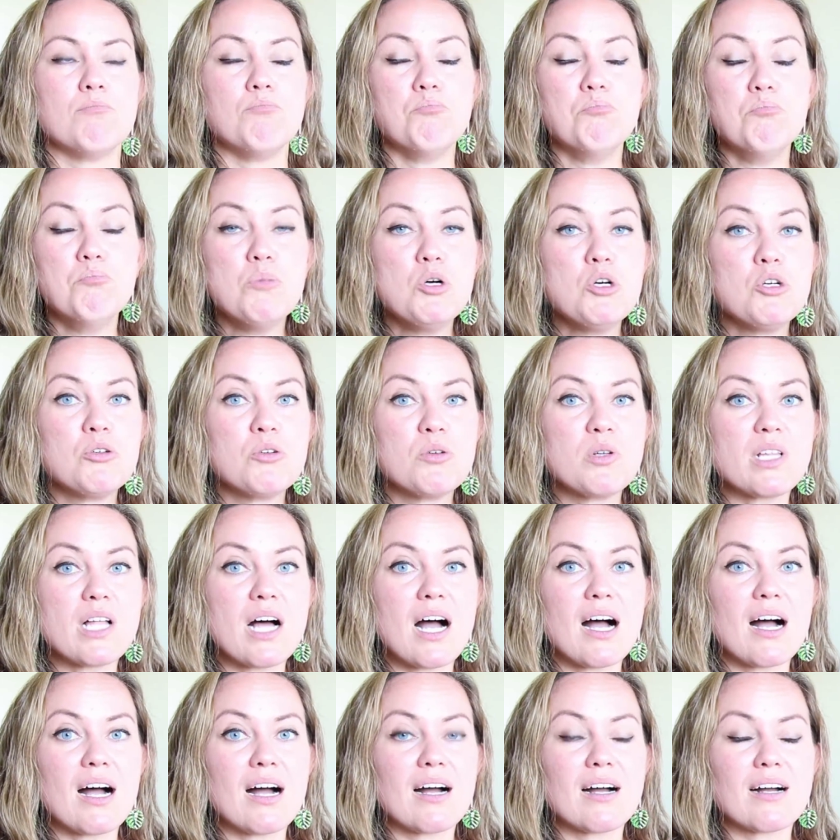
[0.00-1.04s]

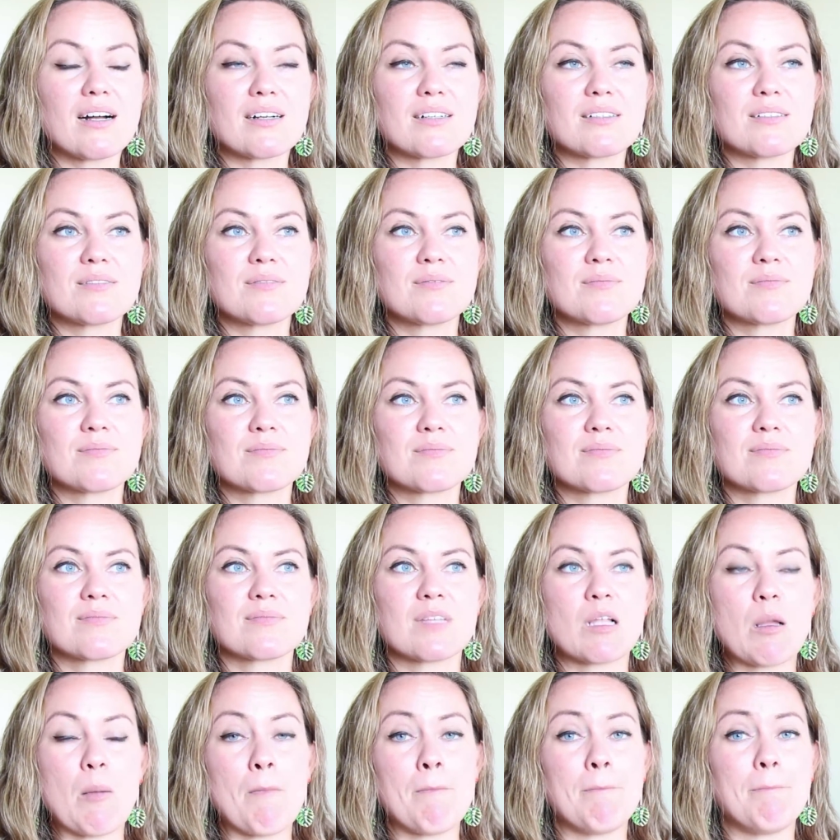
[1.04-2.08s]
moolah,
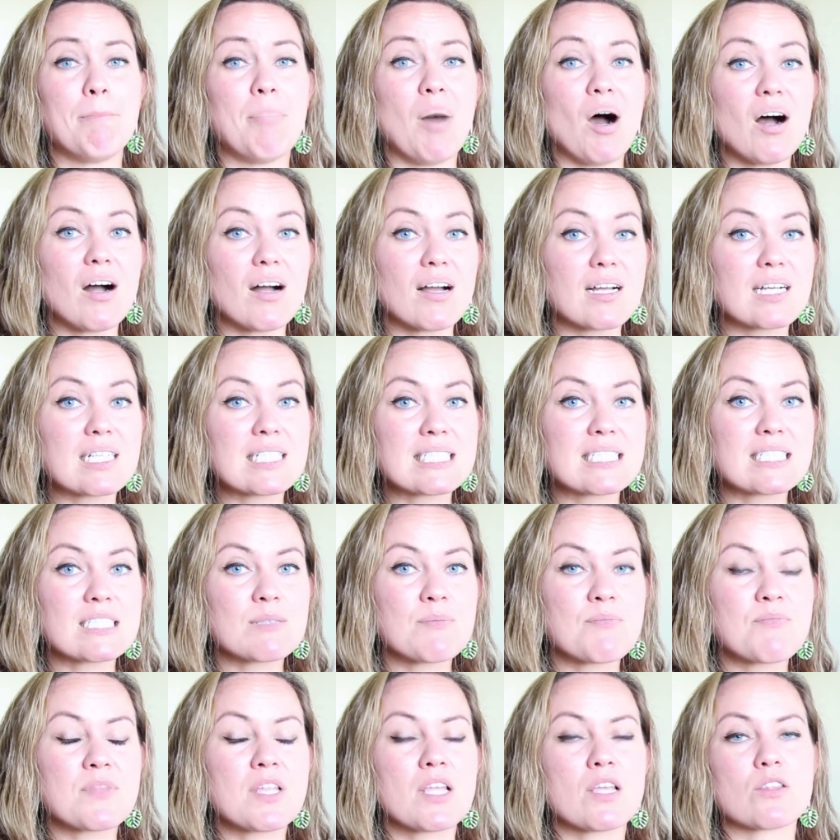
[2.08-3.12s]
bucks.
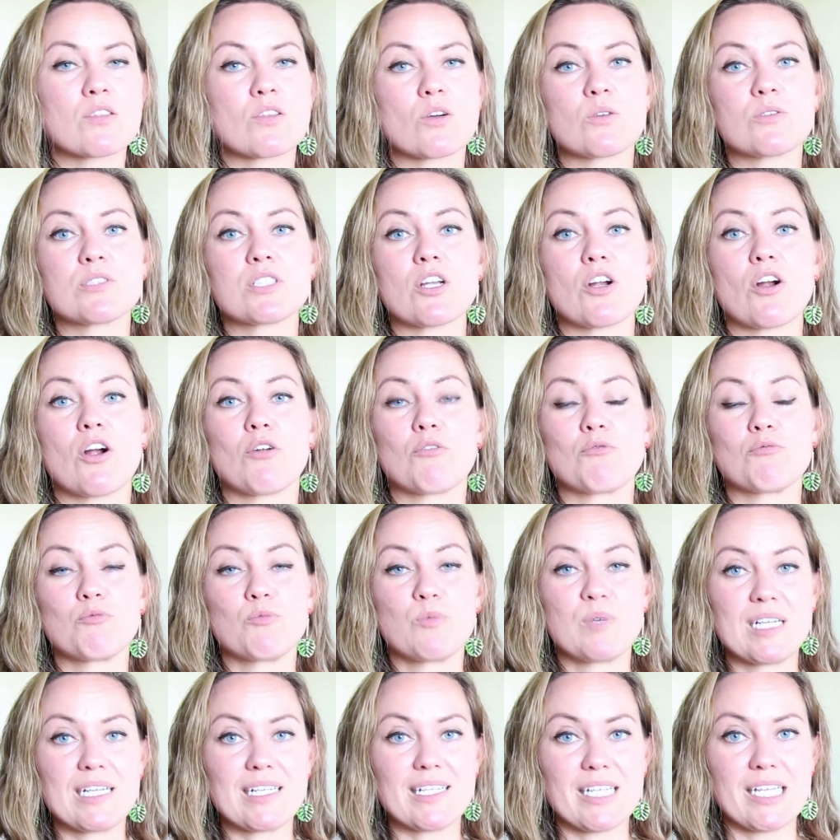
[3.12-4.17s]
Those are
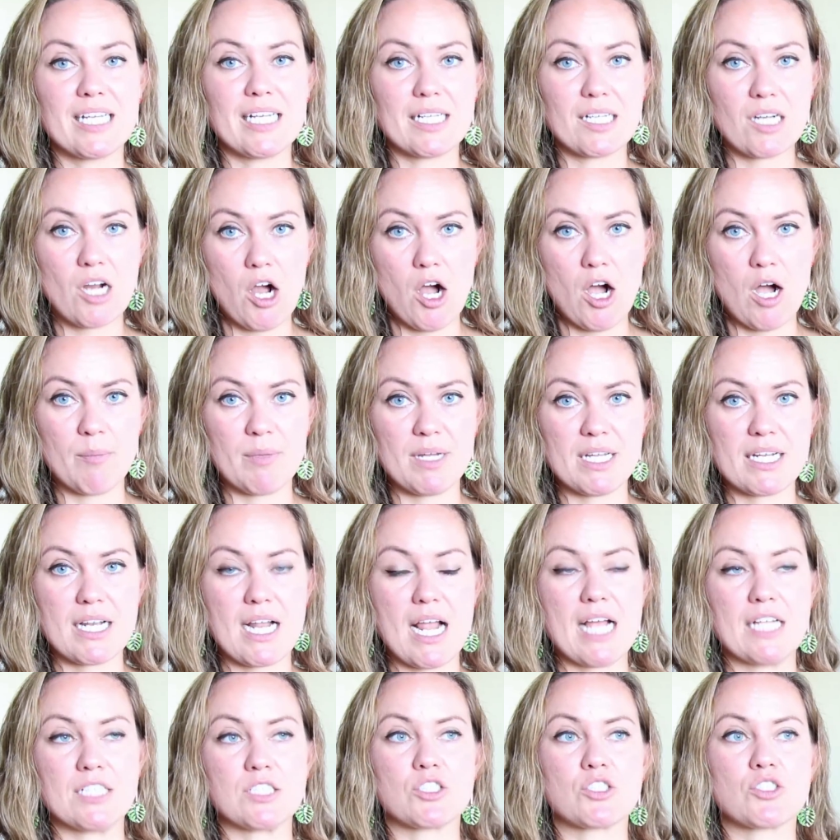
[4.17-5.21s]
really common.
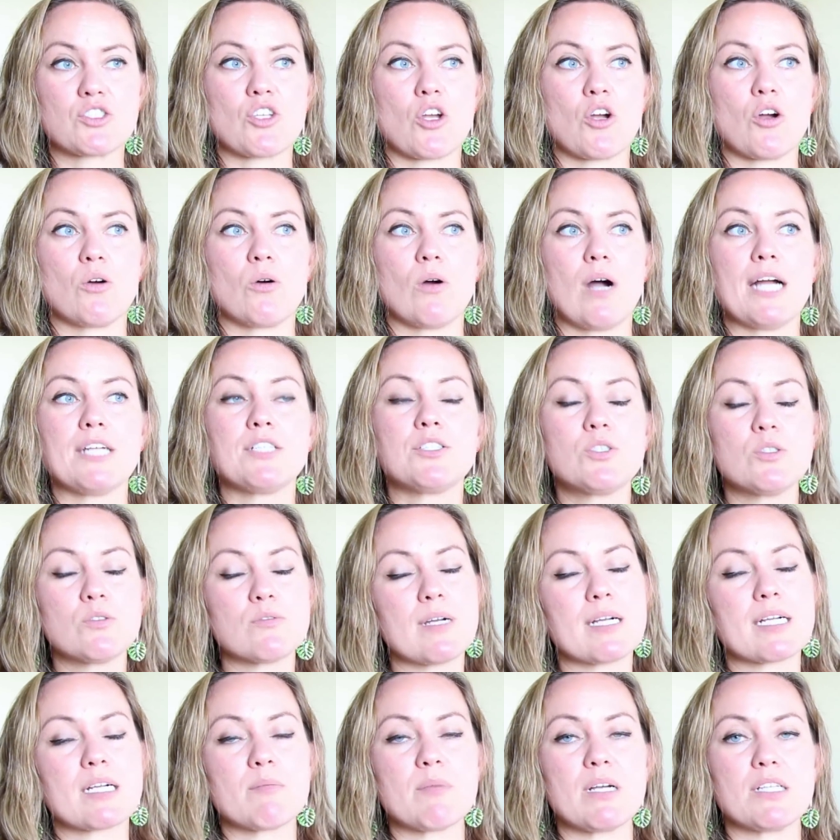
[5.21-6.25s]
And so I do
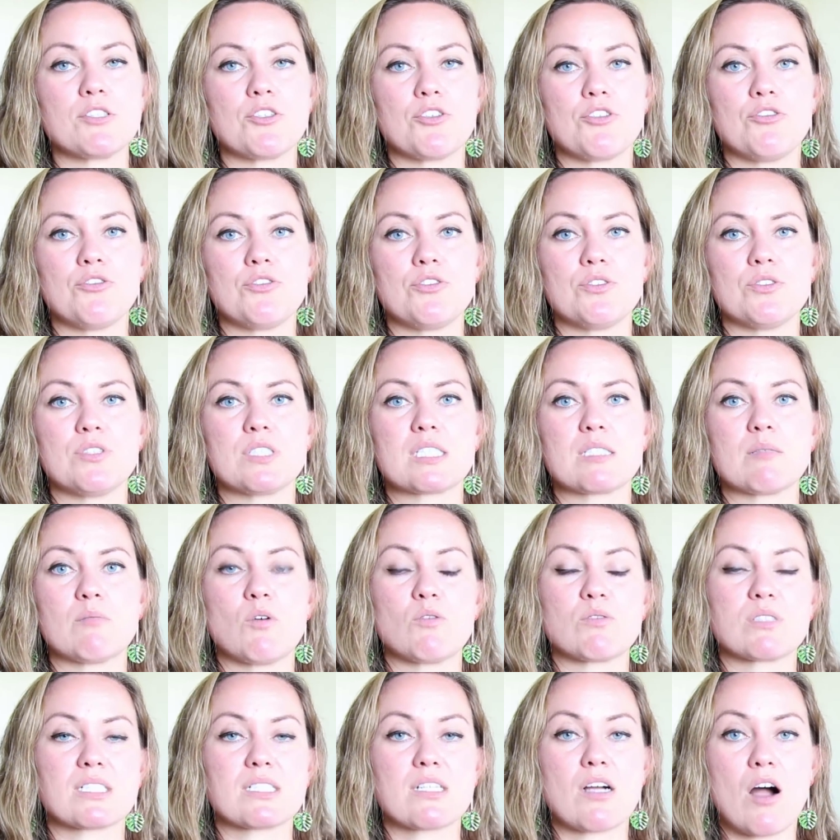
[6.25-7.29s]
recommend that you use the
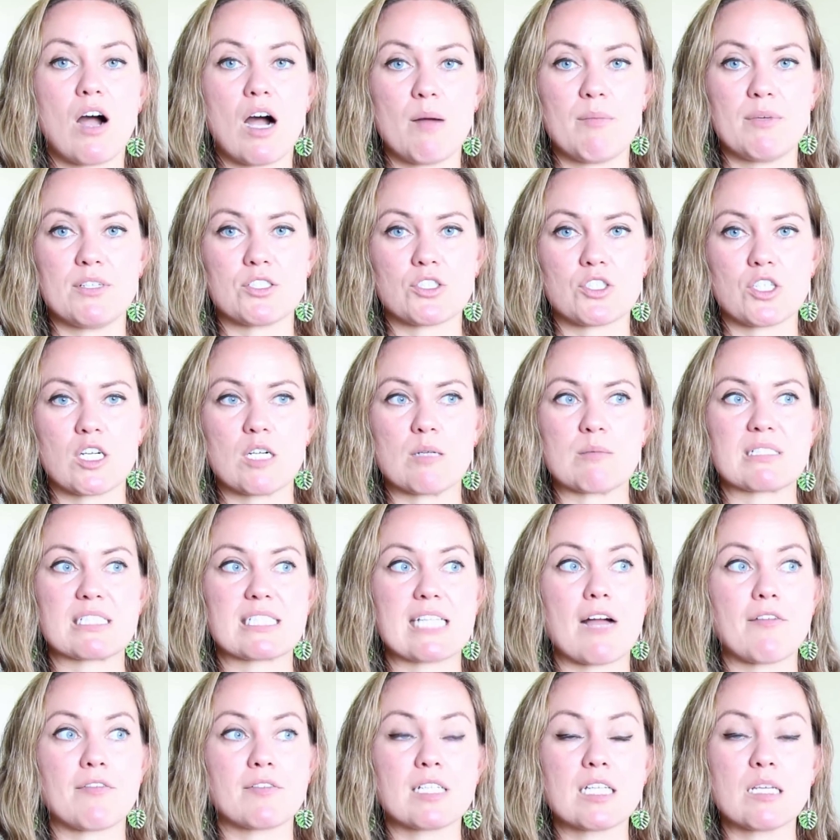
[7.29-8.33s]
most common terms.
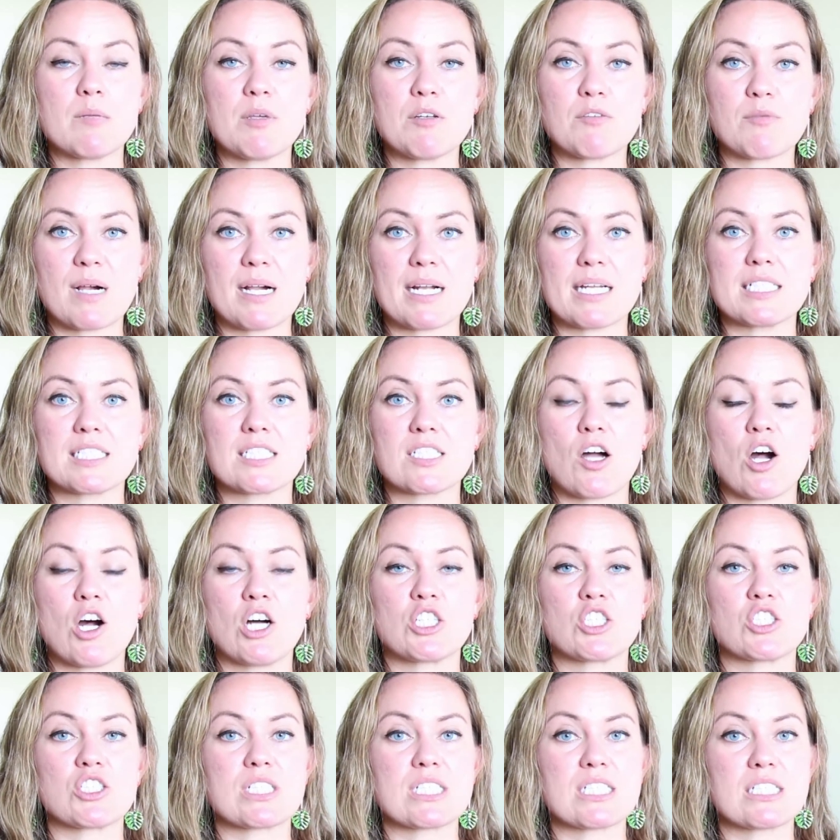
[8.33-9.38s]
Definitely be ready to
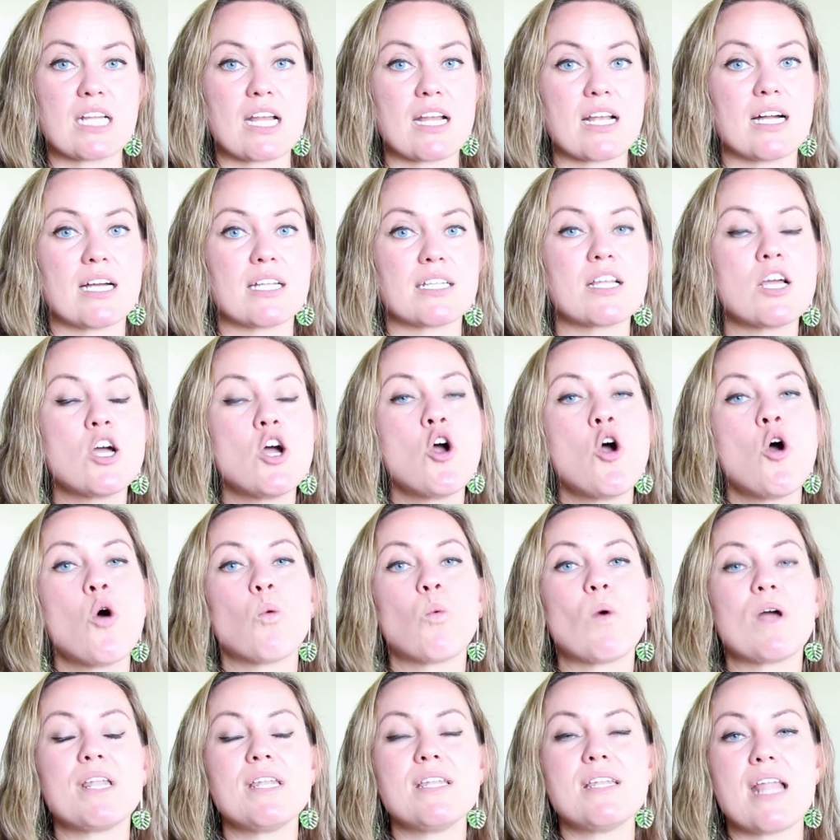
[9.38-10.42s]
understand
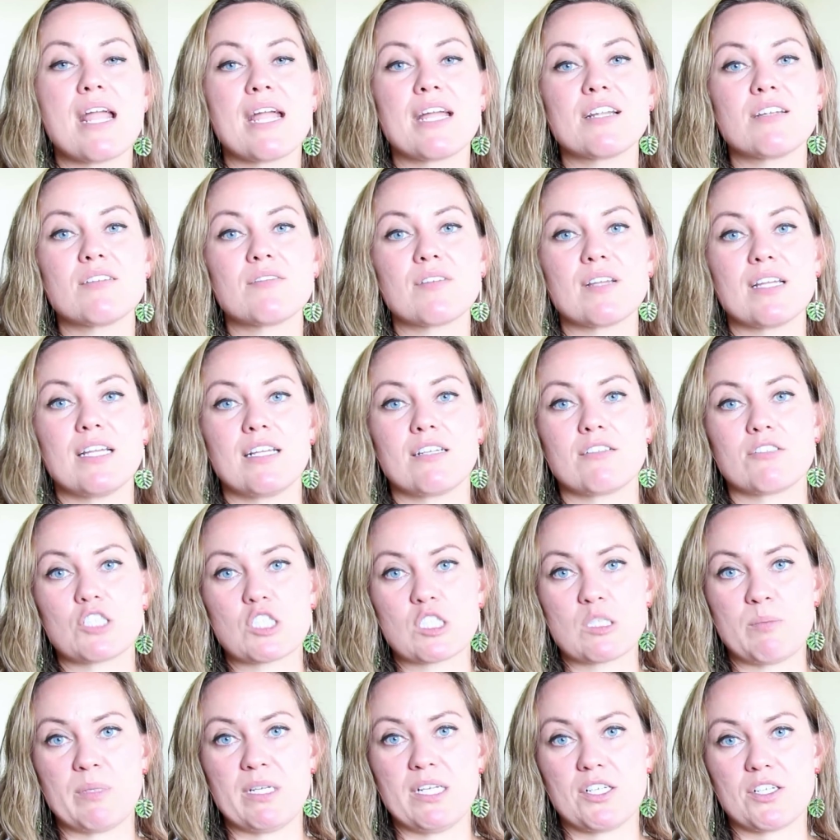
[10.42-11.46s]
when native English
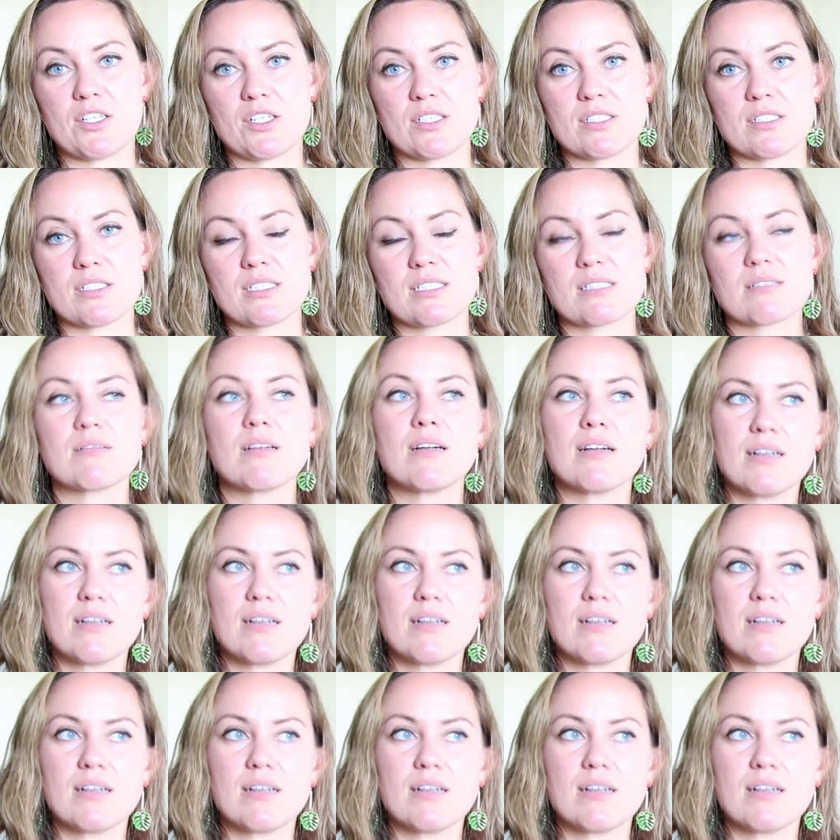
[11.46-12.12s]
speakers,